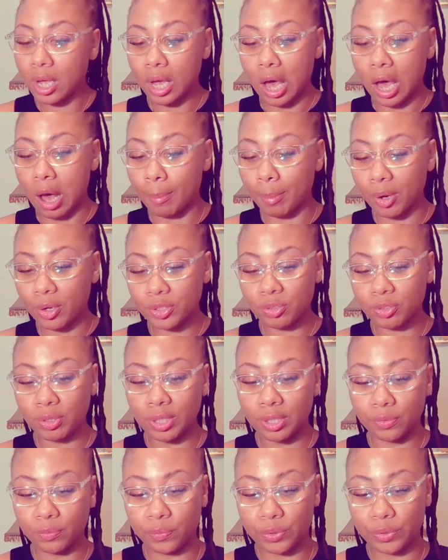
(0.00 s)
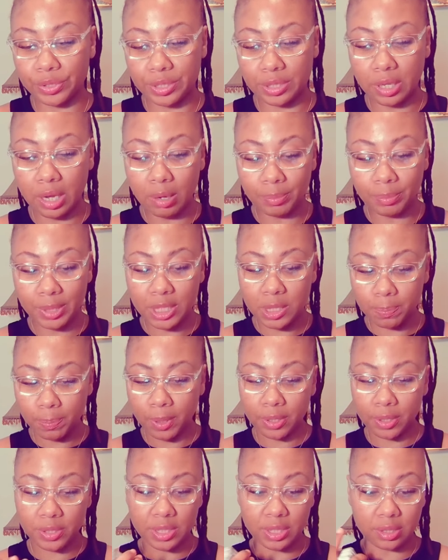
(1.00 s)
I'm also getting for some, this
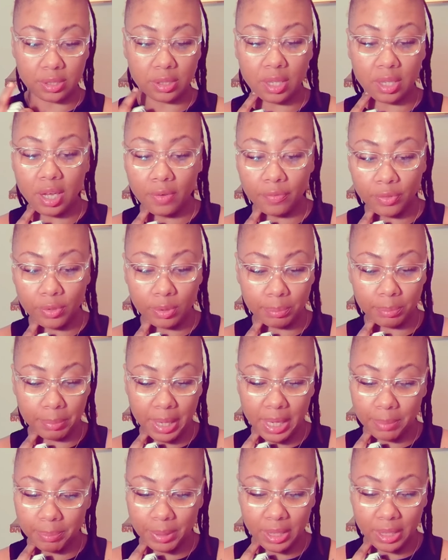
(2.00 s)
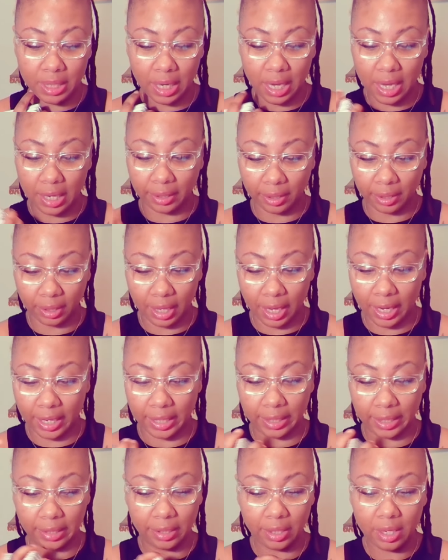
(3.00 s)
person's lover may be kind of
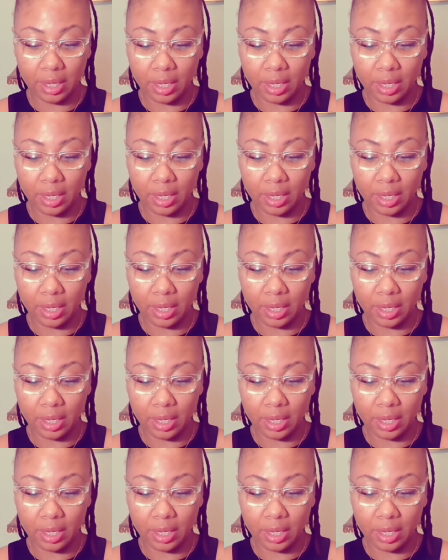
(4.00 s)
like,